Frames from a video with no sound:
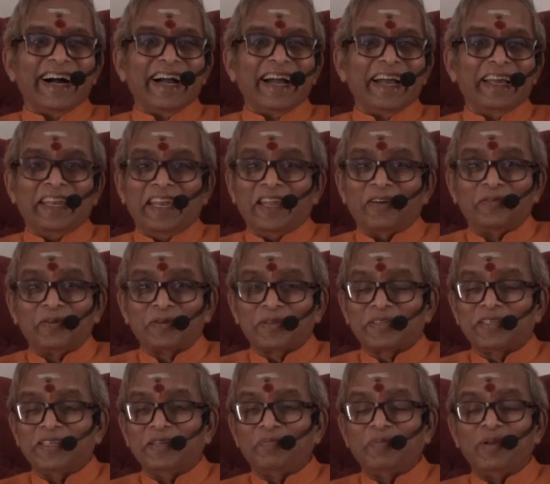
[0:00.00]
I never
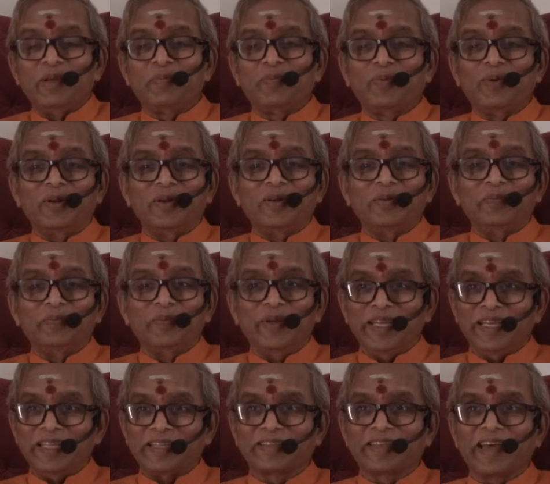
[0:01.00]
see people
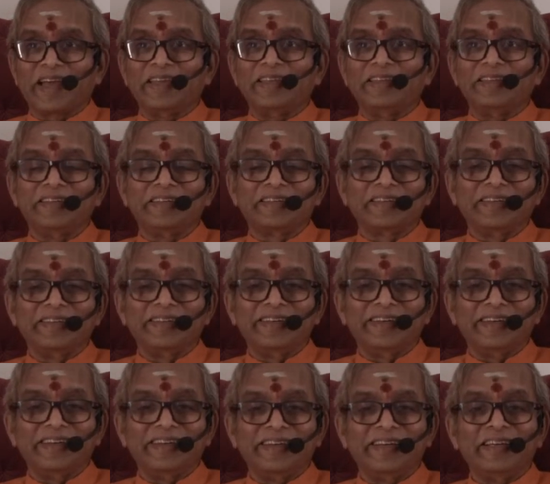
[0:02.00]
being silent
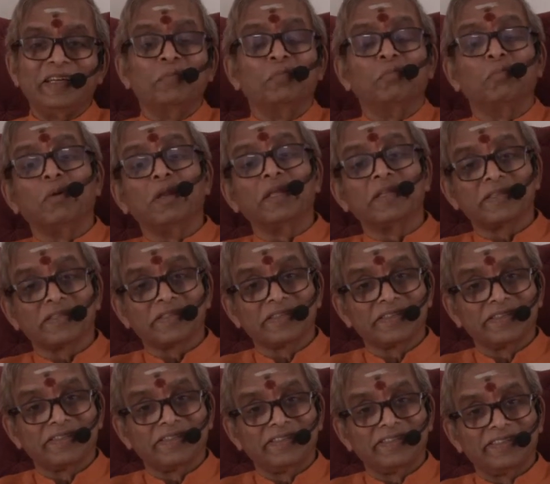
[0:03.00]
in bliss.
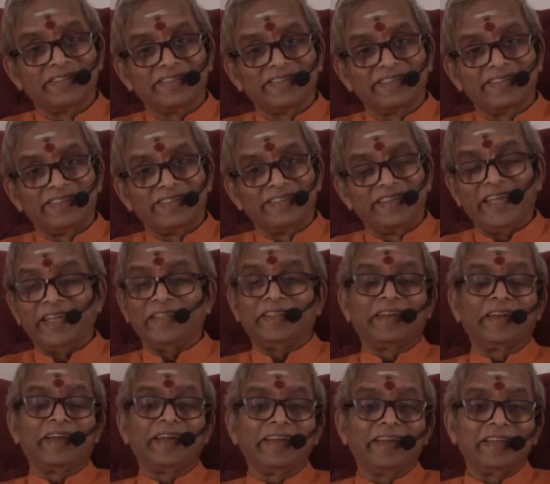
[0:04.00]
Neither
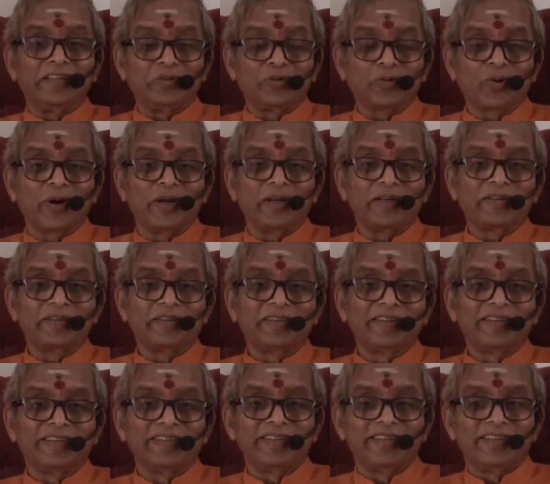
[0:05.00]
I enjoyed.
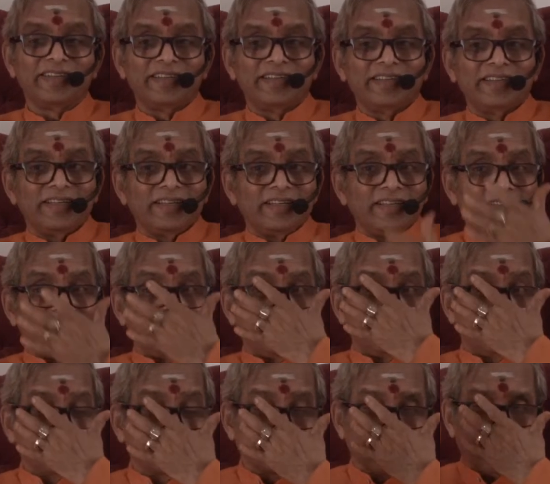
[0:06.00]

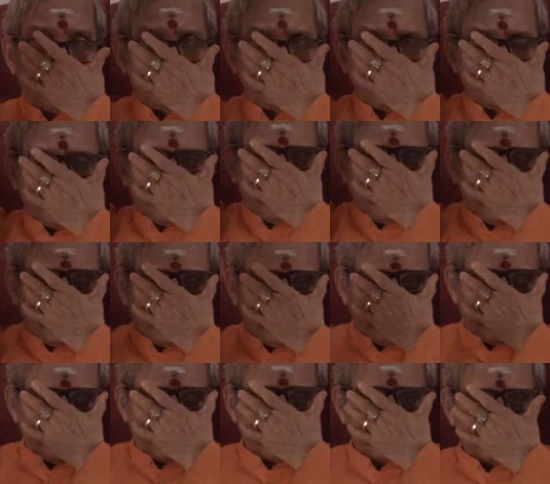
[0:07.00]
So silent I can't
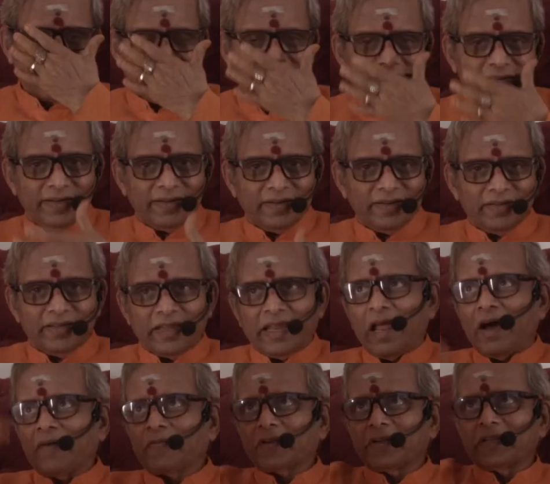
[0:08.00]
understand. Then
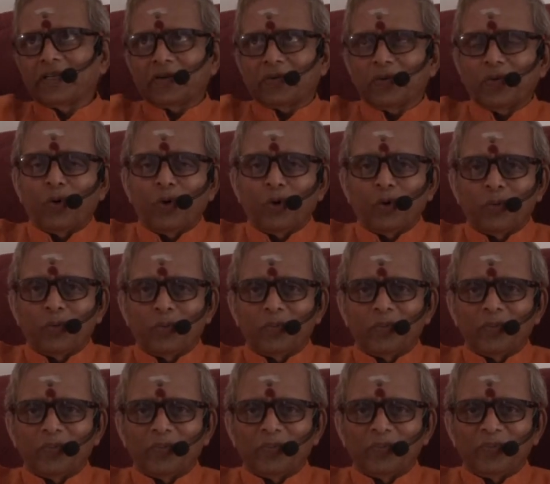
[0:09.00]
after that Om,
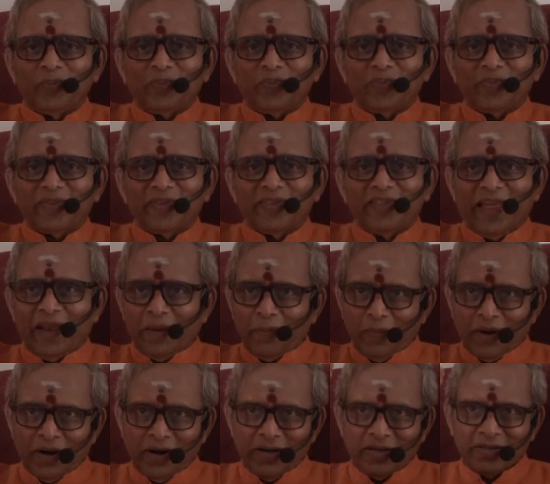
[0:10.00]
then
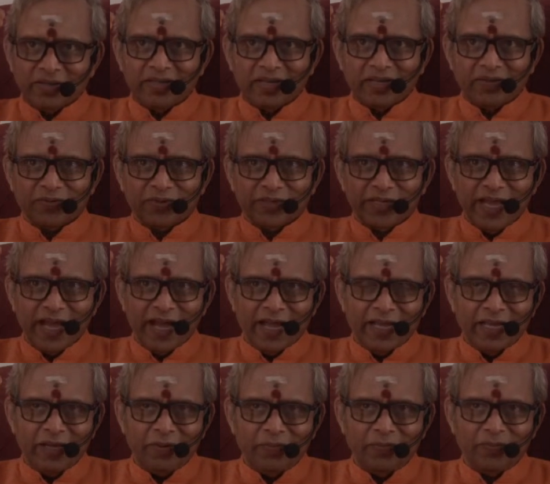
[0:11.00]
Mahasaraswati,
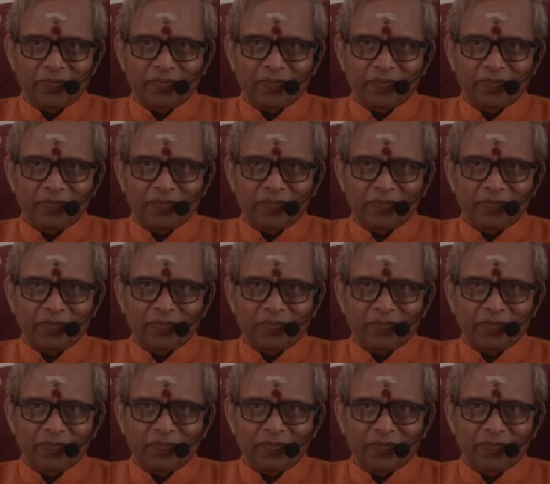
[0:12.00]
Aim.